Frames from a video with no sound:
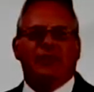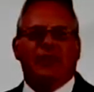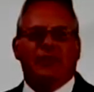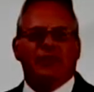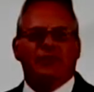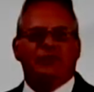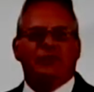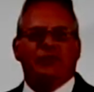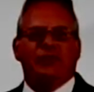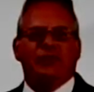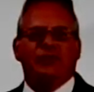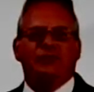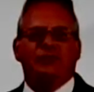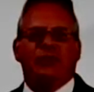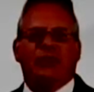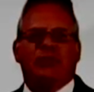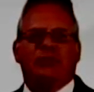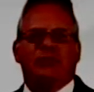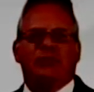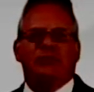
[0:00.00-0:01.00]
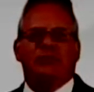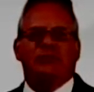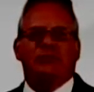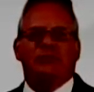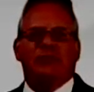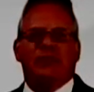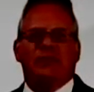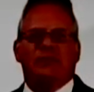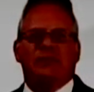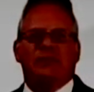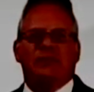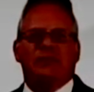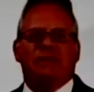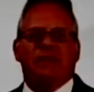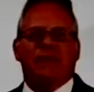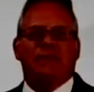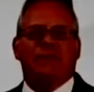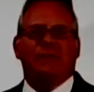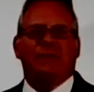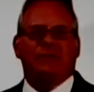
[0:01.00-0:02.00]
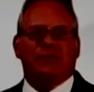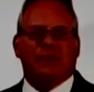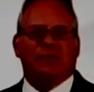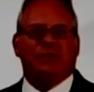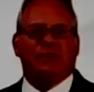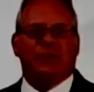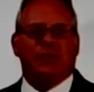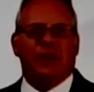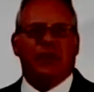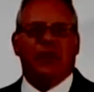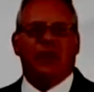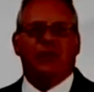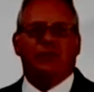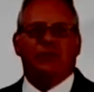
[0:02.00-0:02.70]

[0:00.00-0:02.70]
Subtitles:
as workers brought these asbestos fibers into the